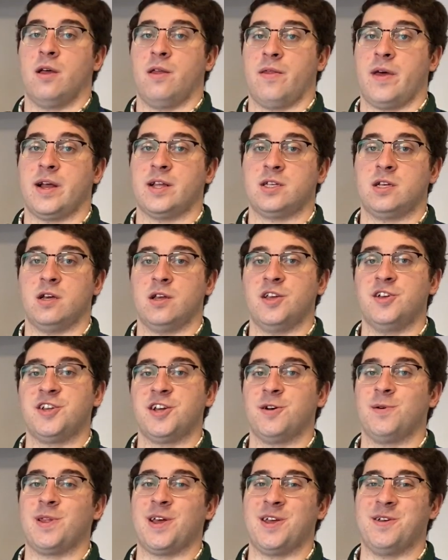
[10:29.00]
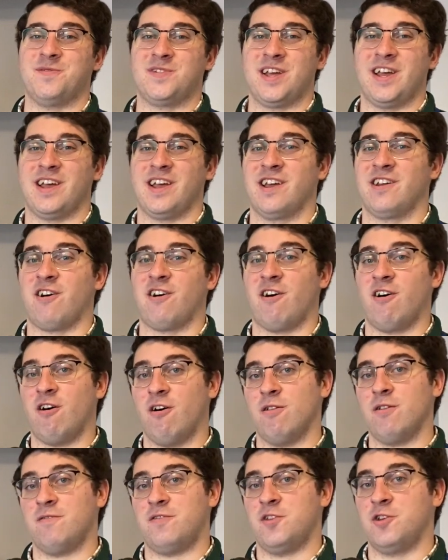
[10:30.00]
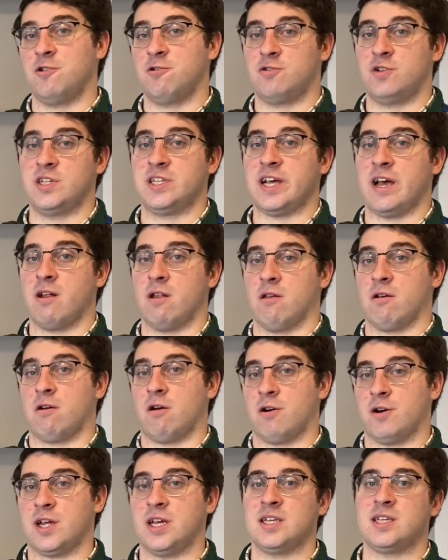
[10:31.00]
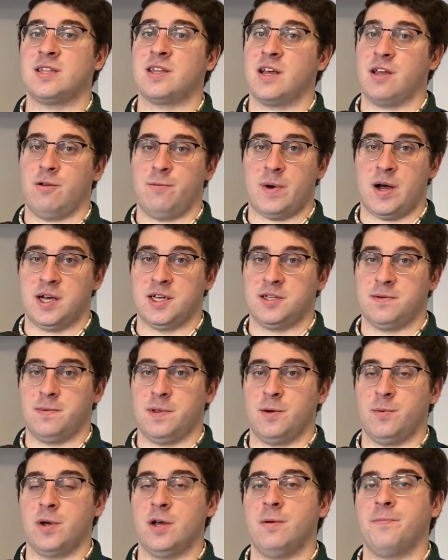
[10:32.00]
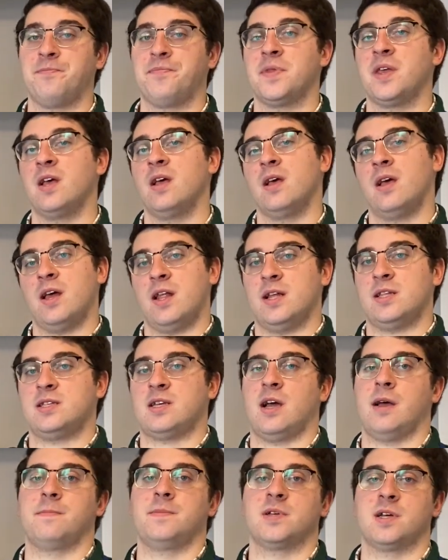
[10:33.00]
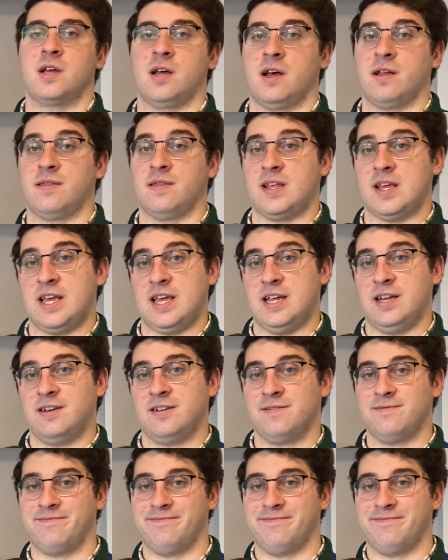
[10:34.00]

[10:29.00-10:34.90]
That's how you know that you've taken all of the nutrients out of the carcass that you possibly will, and it's time to cut the heat.